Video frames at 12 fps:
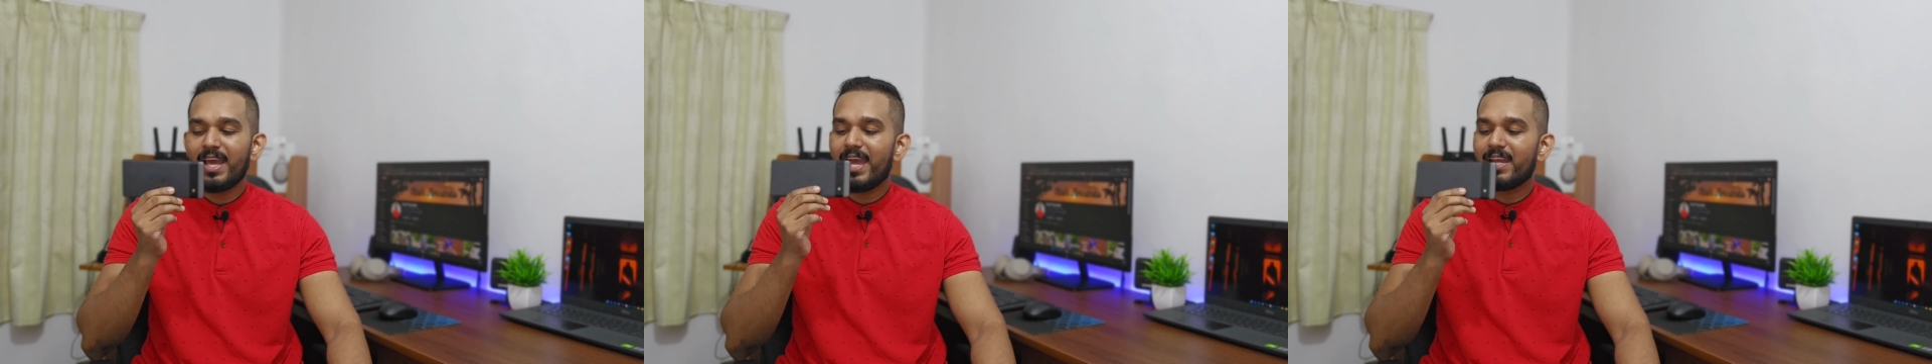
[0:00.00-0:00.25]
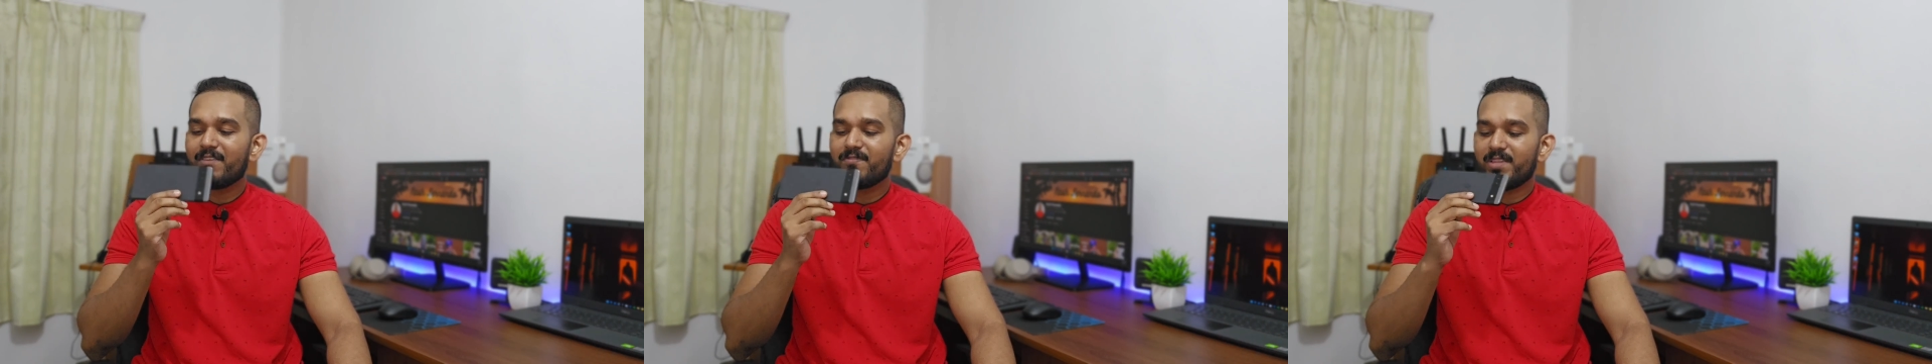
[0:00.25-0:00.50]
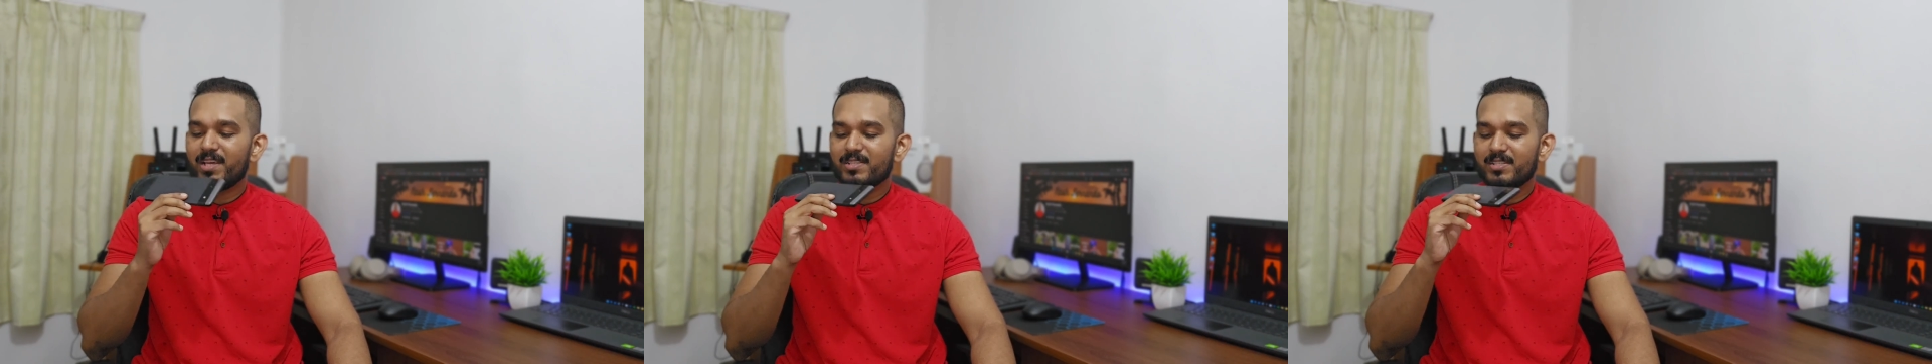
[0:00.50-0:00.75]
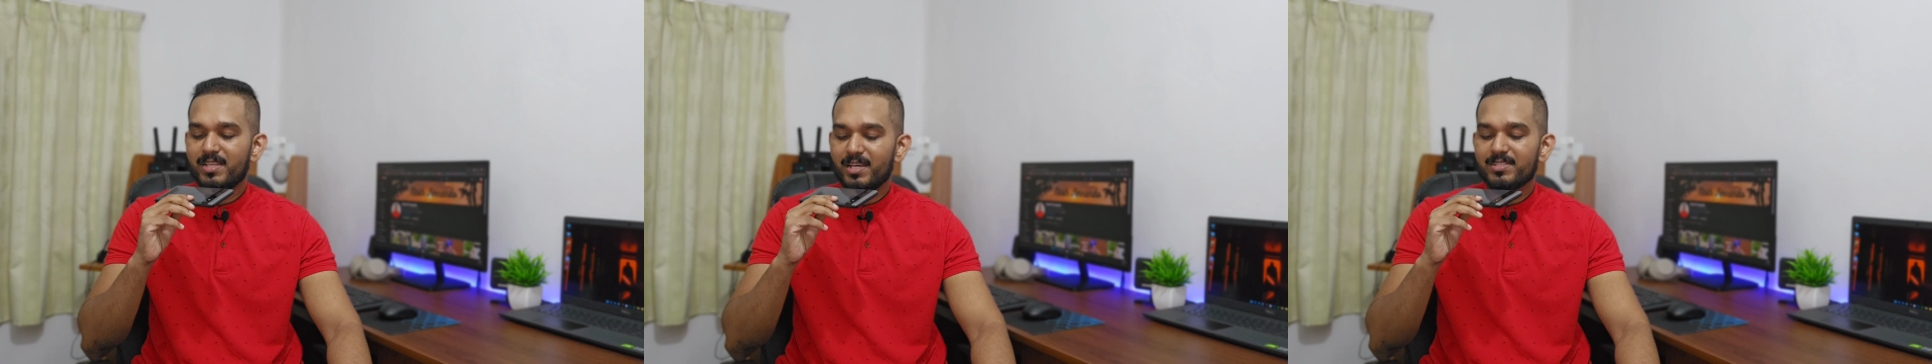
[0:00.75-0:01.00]
and if there's
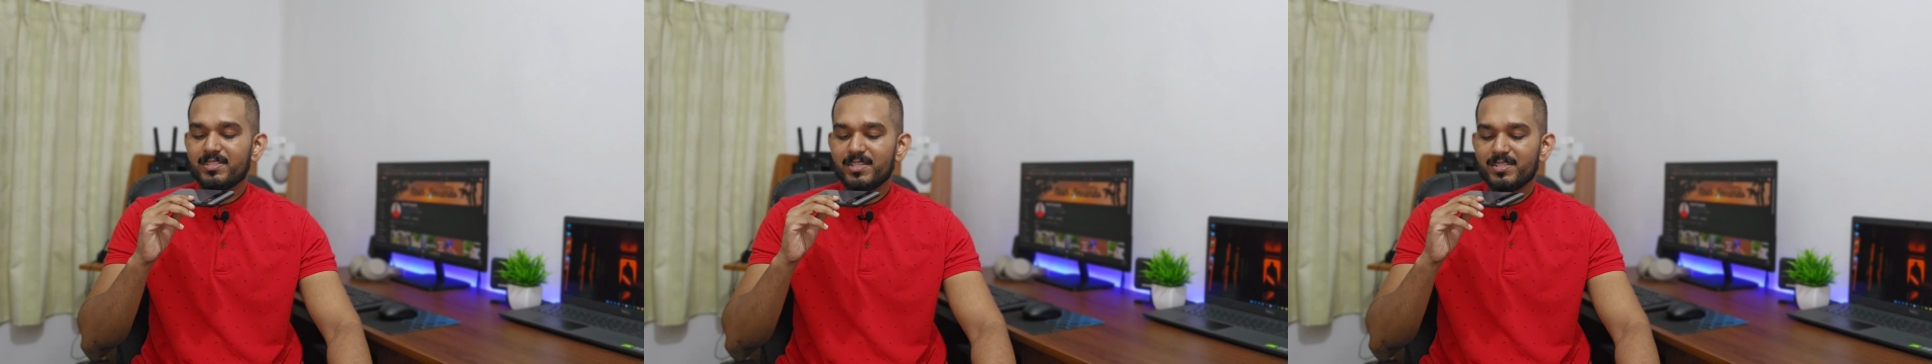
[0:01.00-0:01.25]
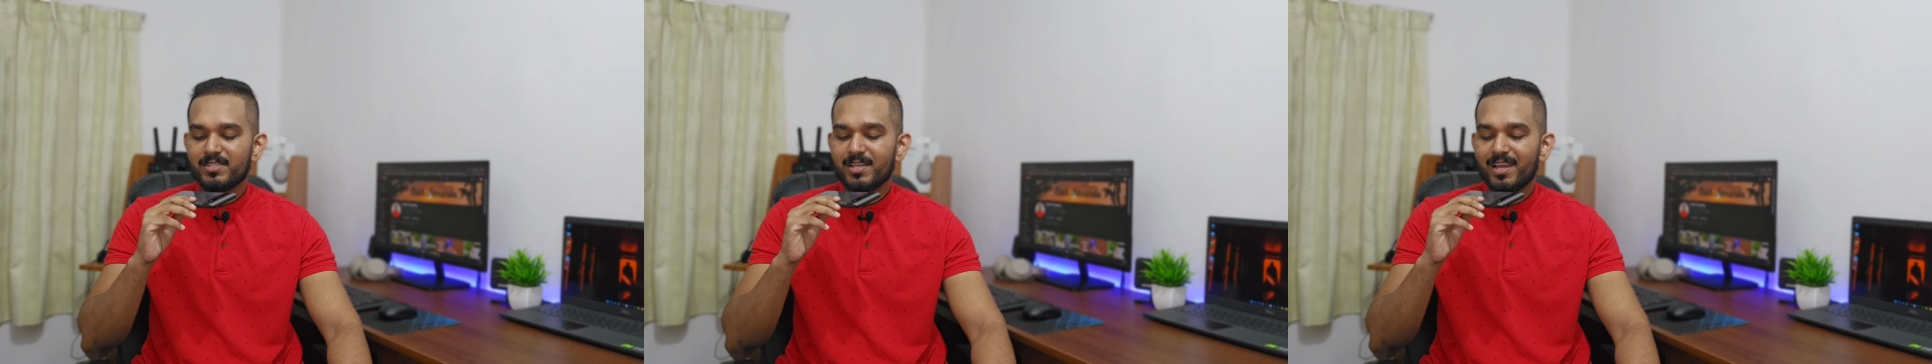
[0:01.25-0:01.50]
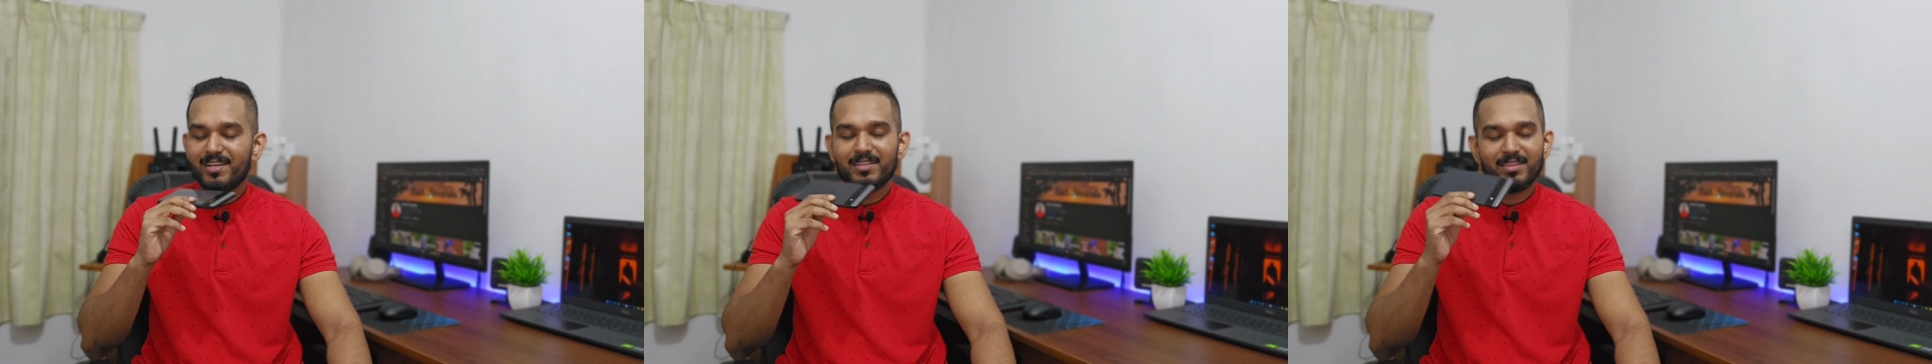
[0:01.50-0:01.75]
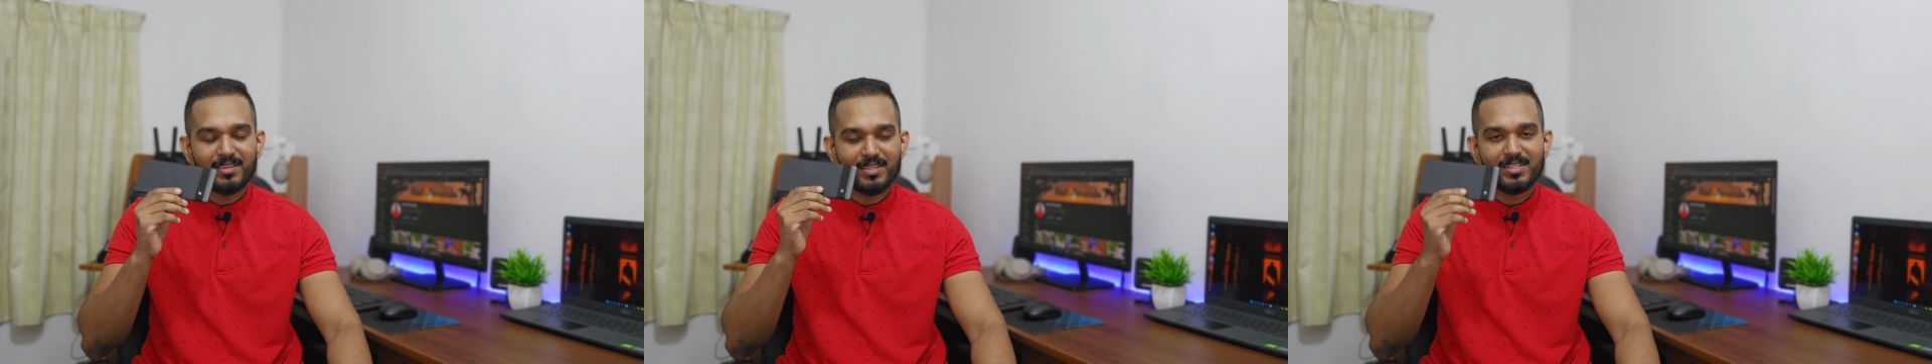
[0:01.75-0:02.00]
dust inside,
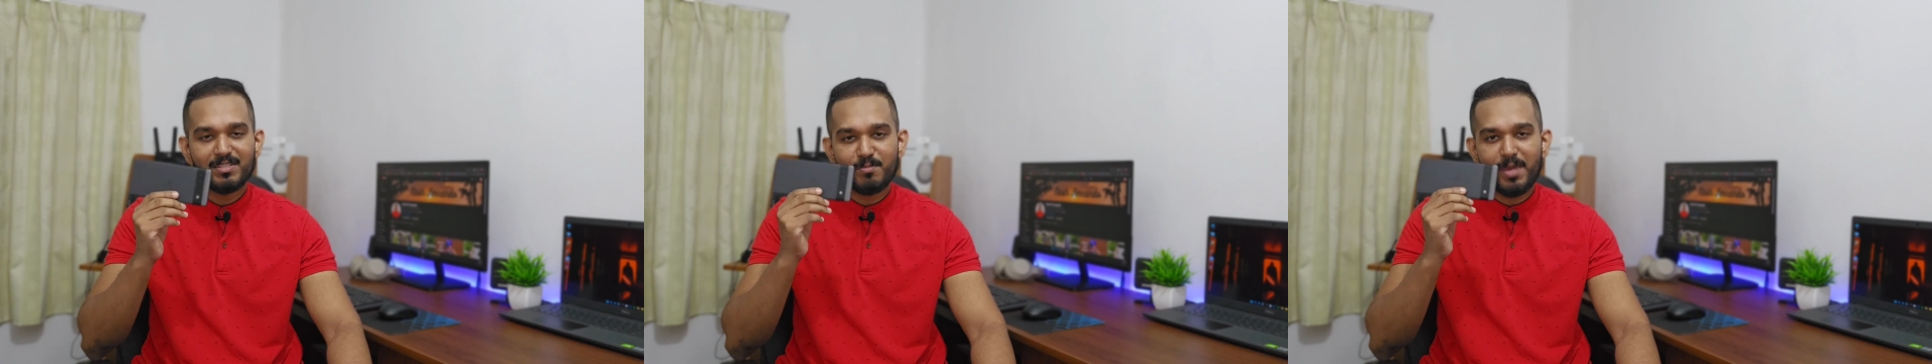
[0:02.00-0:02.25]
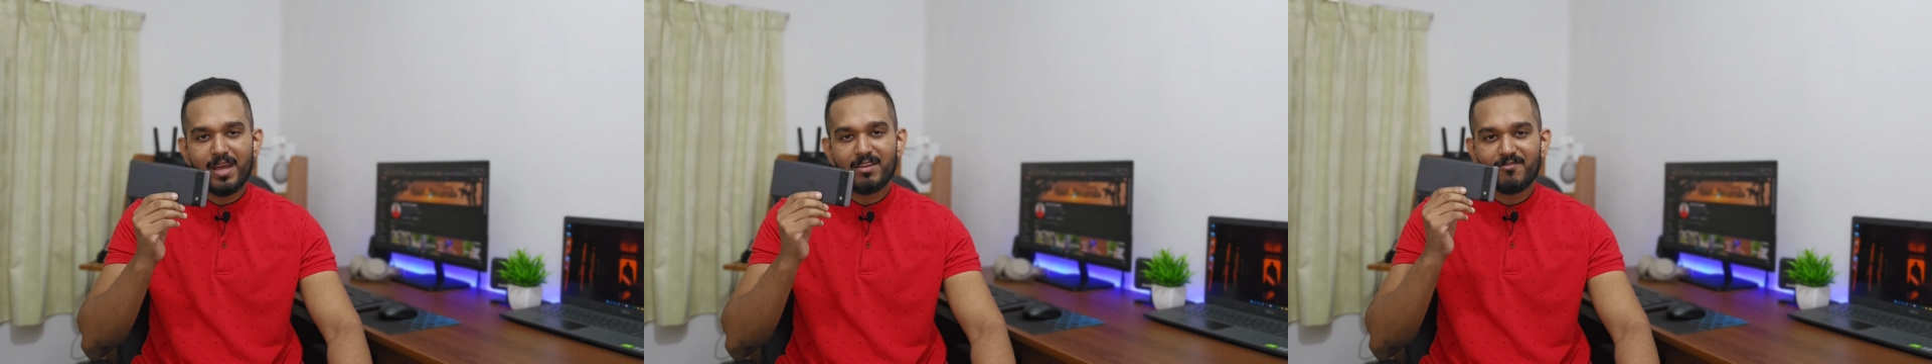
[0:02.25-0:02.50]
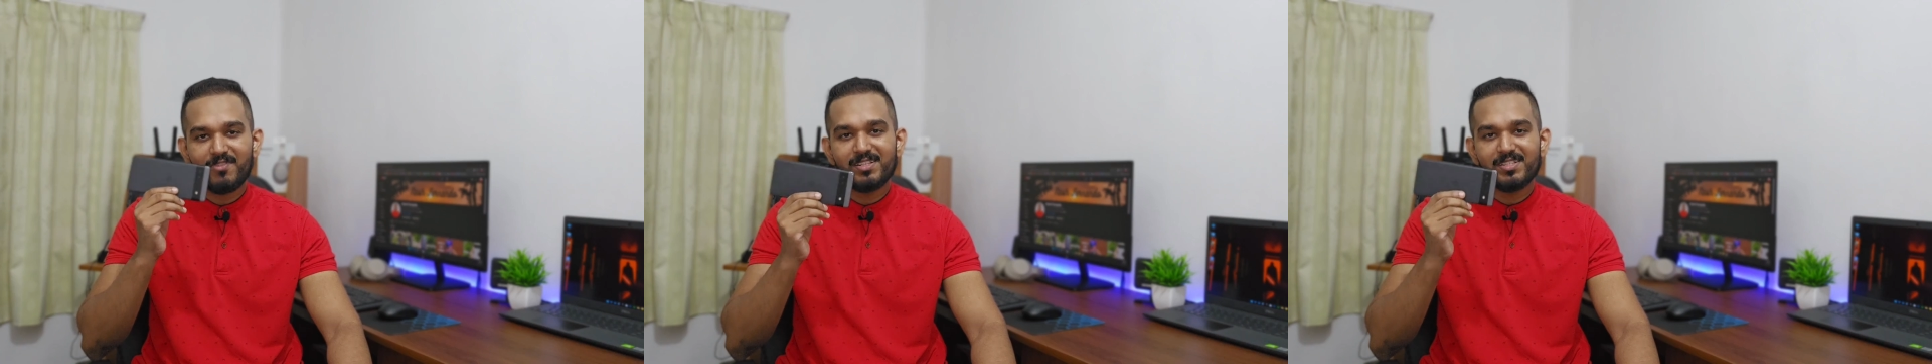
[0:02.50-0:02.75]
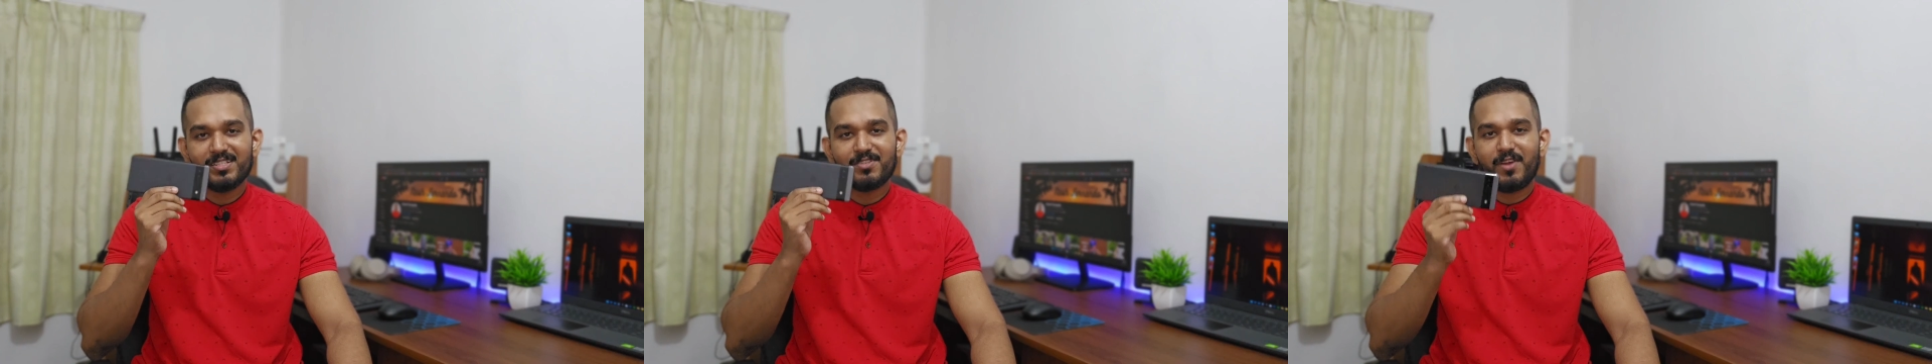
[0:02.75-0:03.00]
this back will
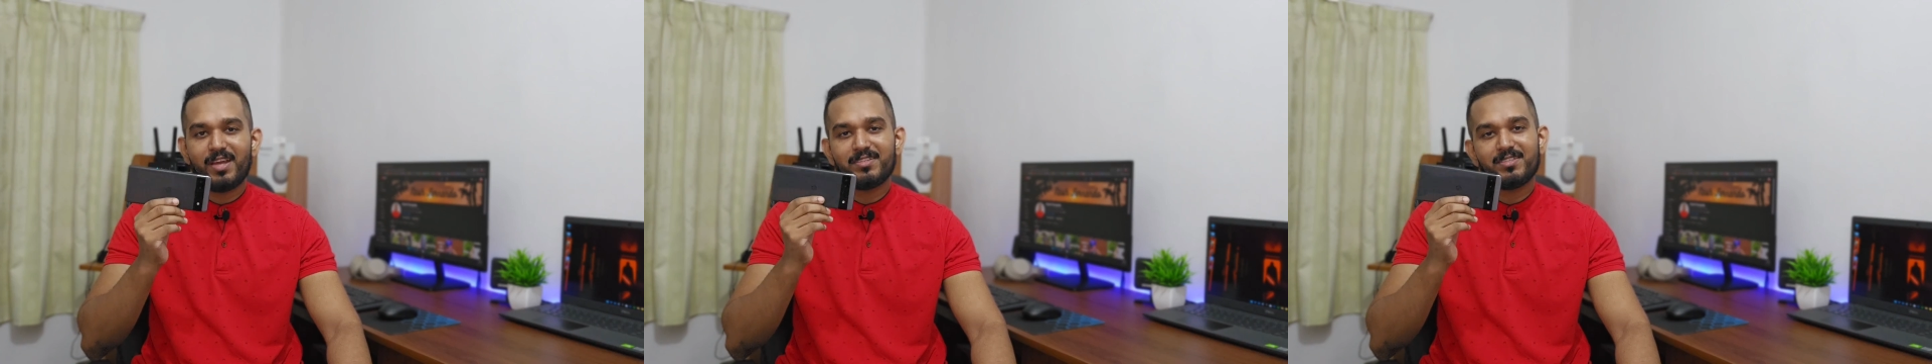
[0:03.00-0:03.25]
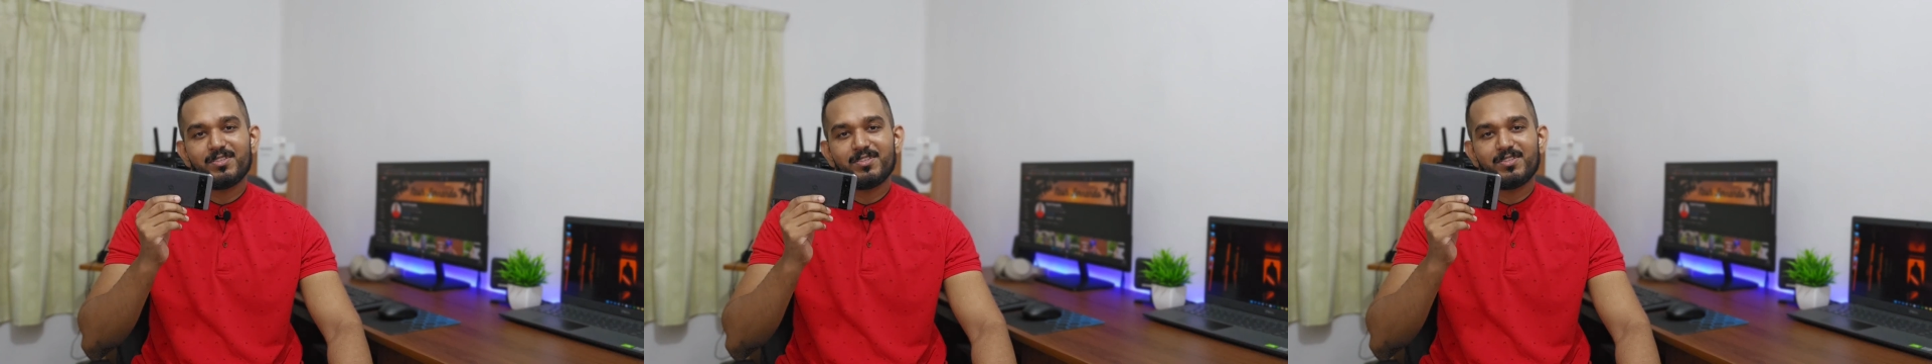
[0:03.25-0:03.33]
scratch.